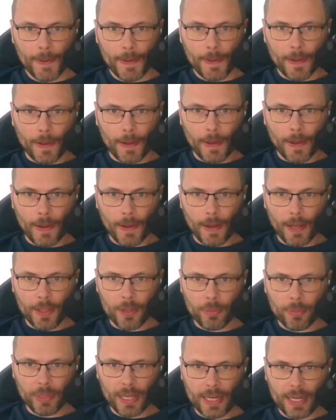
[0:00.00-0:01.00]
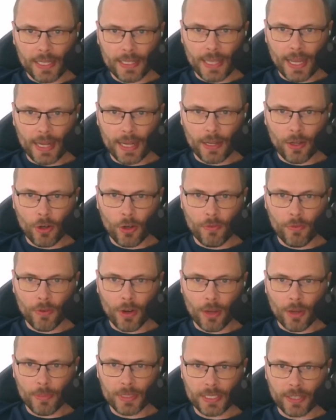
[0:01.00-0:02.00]
Other planning data,
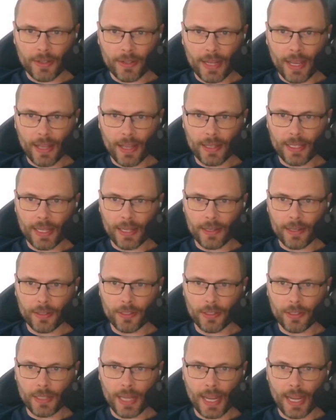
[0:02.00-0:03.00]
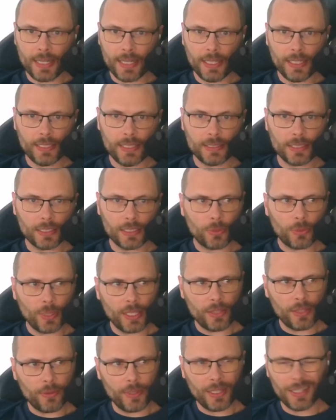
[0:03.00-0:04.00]
overall materiality, 890,
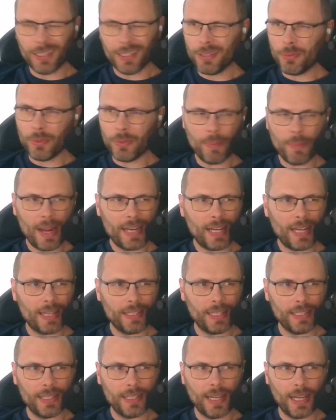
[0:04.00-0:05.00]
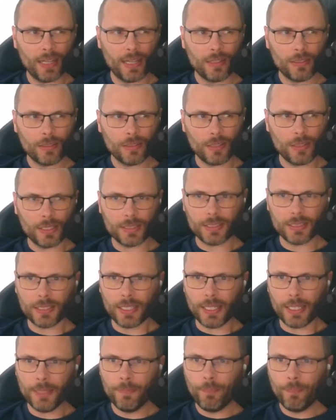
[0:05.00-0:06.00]
623. We might not need that. Let's see.